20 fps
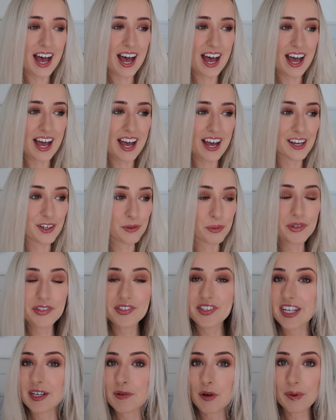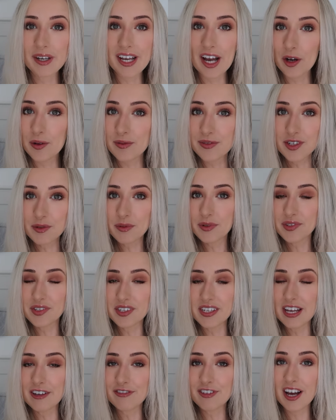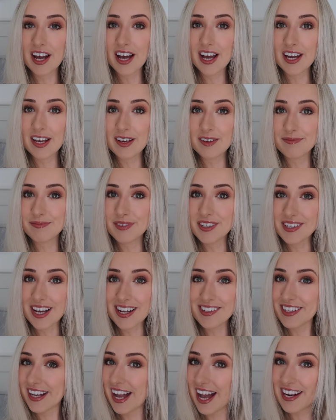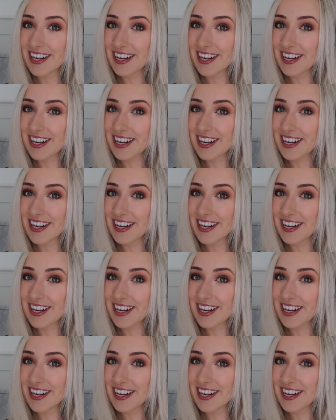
and we'll see what we get up to. We'll see if I decide to get